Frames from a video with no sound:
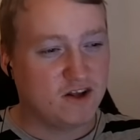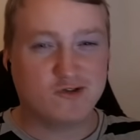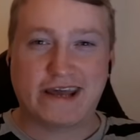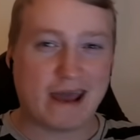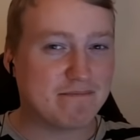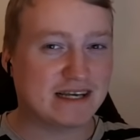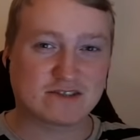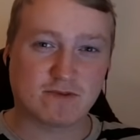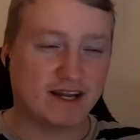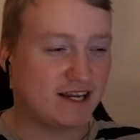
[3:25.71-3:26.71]
You can't
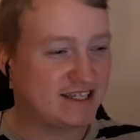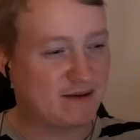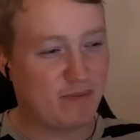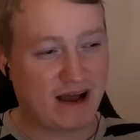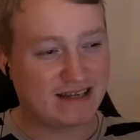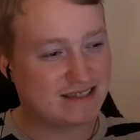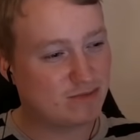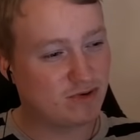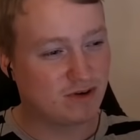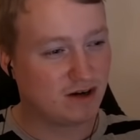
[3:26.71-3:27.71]
mess with it. It's
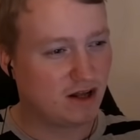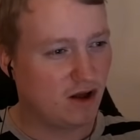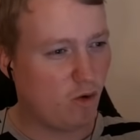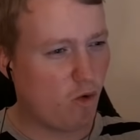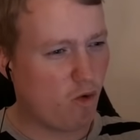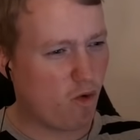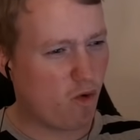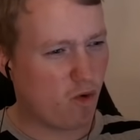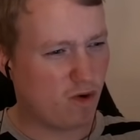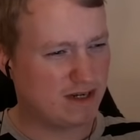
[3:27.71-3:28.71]
impossible. Ooh.